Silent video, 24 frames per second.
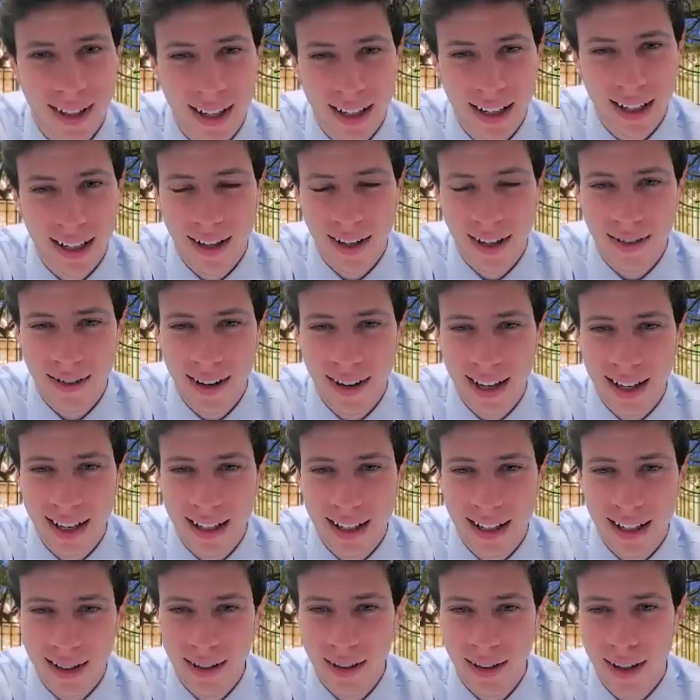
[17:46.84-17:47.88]
That's great
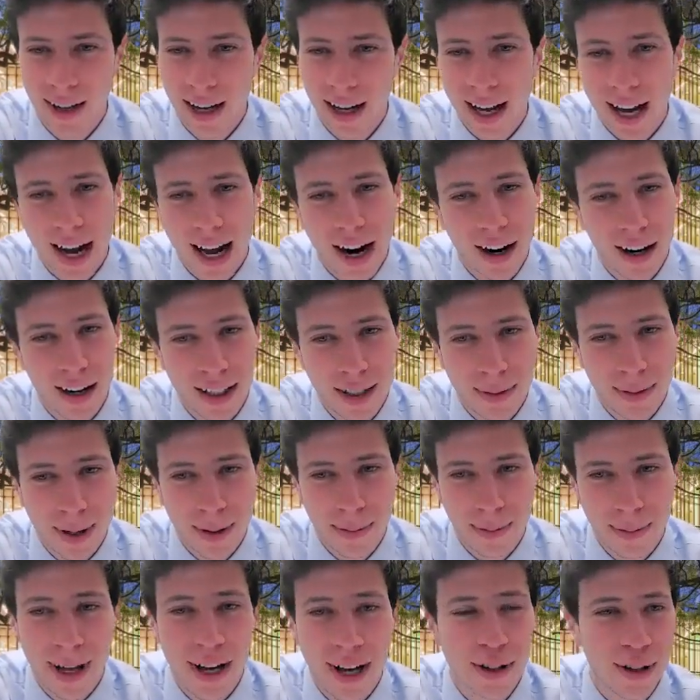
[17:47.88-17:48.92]
advice. So, Harry, it's been a
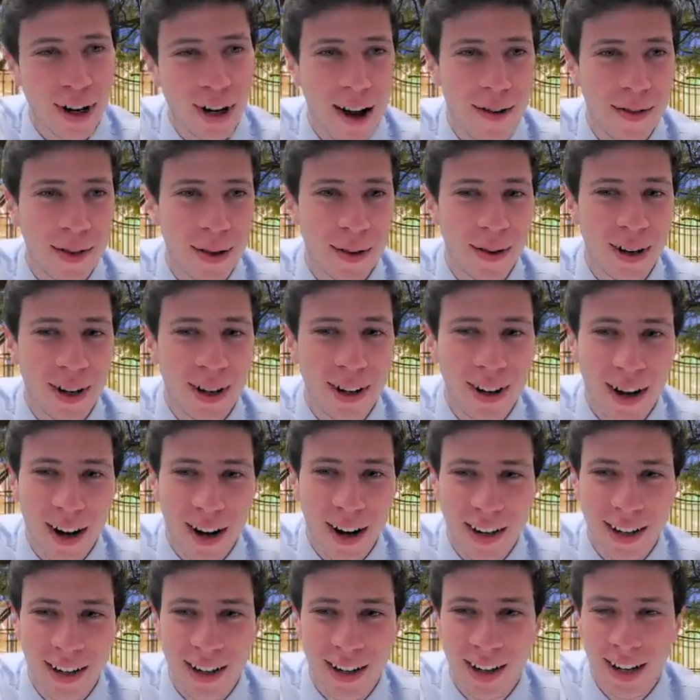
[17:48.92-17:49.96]
pleasure having you
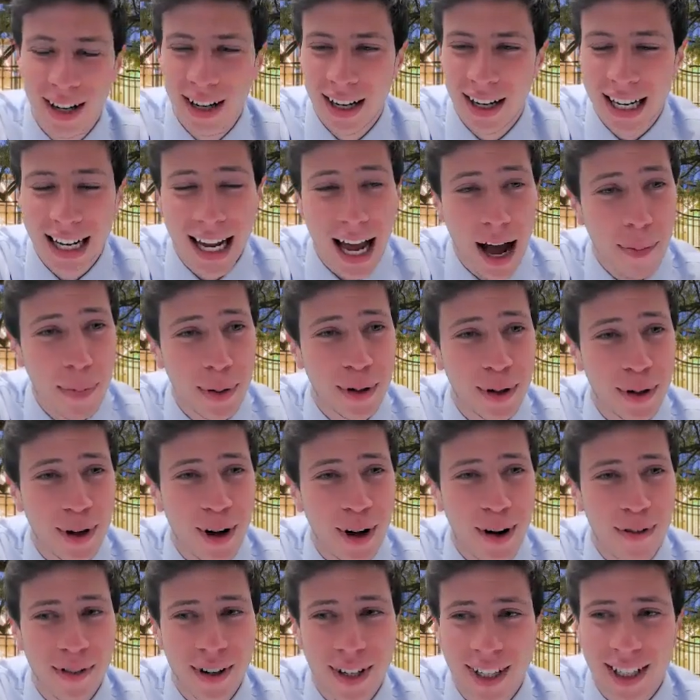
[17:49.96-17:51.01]
on Capital
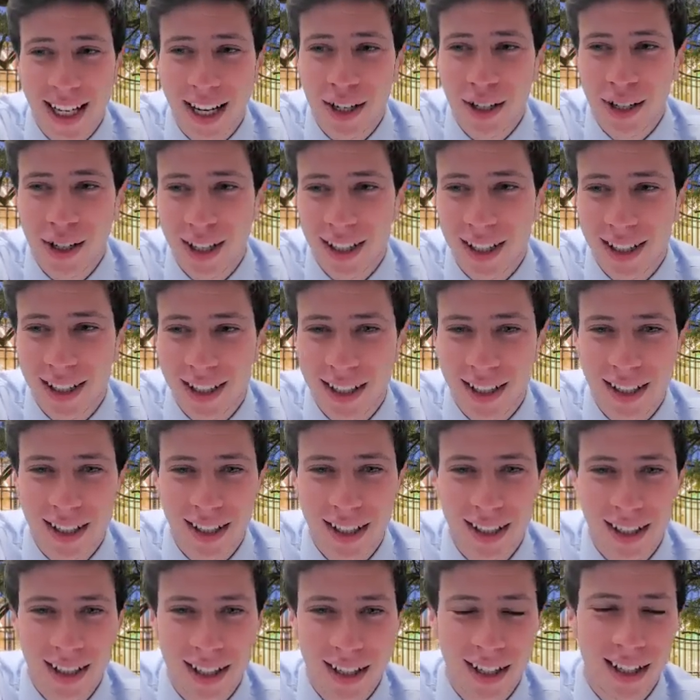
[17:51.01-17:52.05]
Conversations.
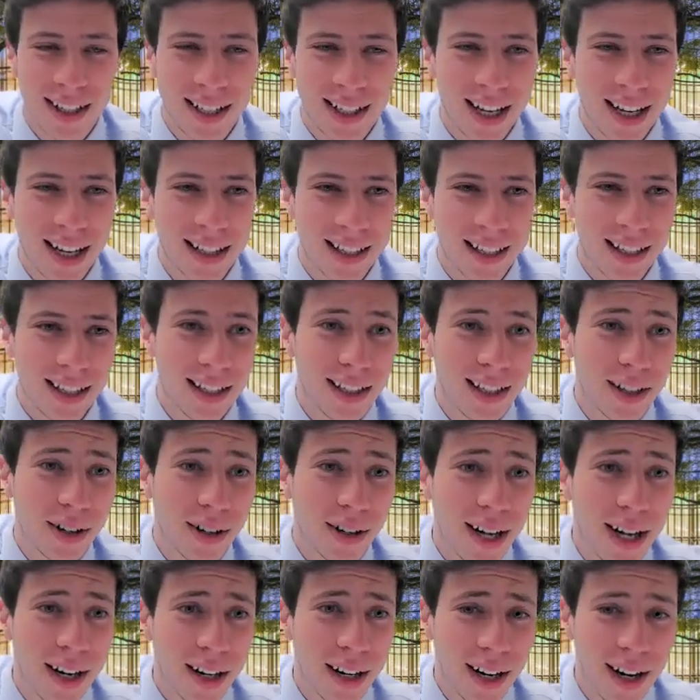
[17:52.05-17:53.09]
Your insights into the
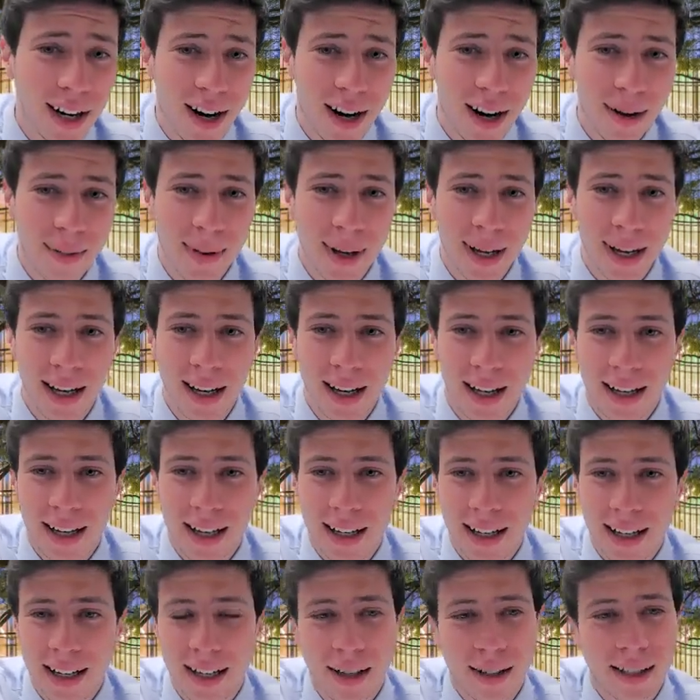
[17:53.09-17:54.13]
creator economy,
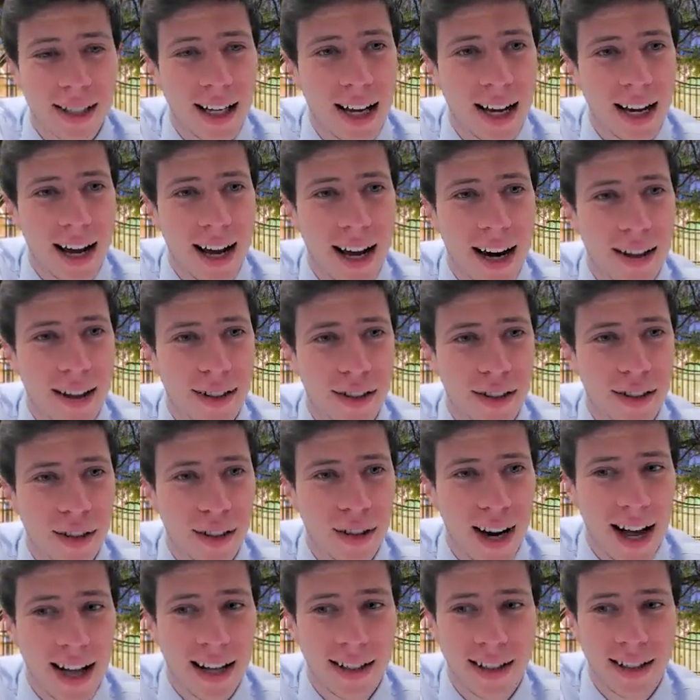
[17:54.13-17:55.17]
staying ahead of the
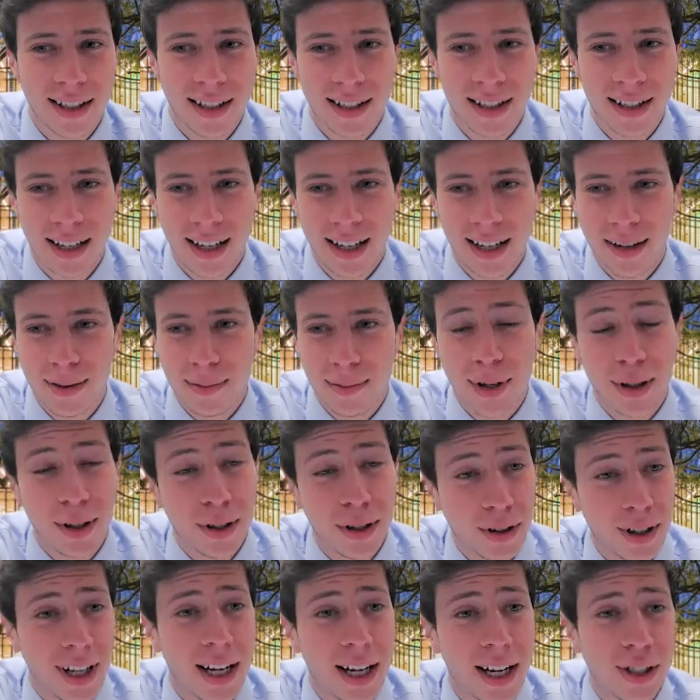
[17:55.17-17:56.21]
trends,
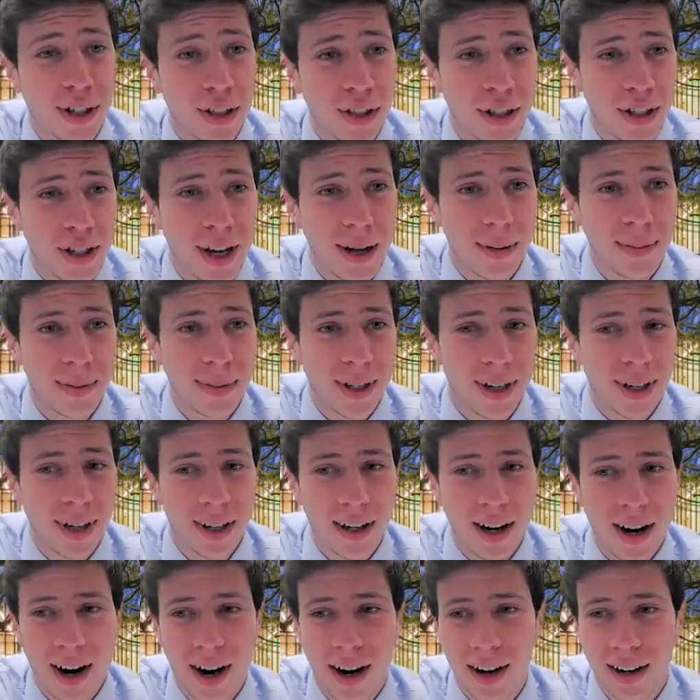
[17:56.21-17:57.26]
building relationships
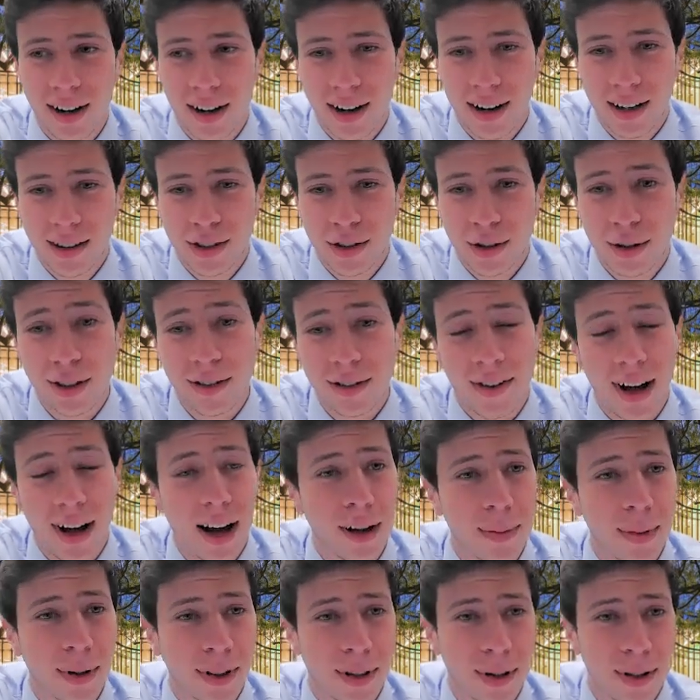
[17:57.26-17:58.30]
are truly
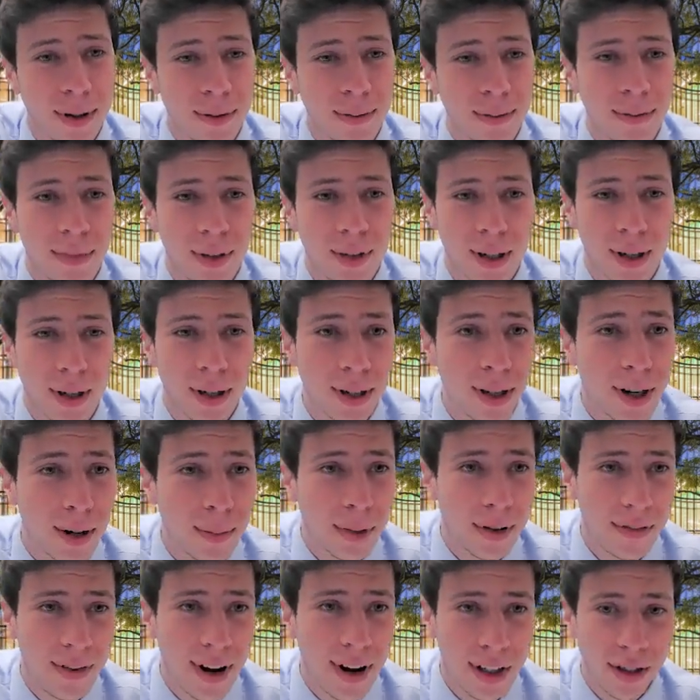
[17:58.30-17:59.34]
valuable to our young
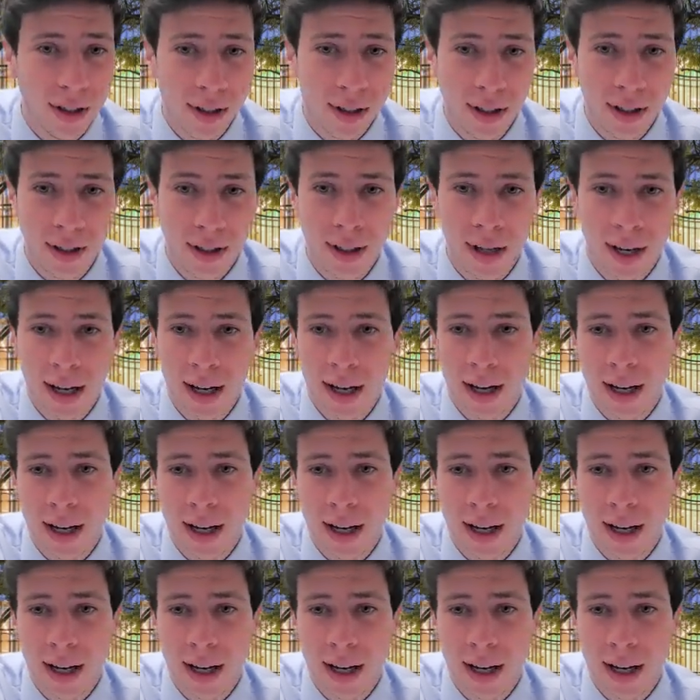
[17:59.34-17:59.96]
professional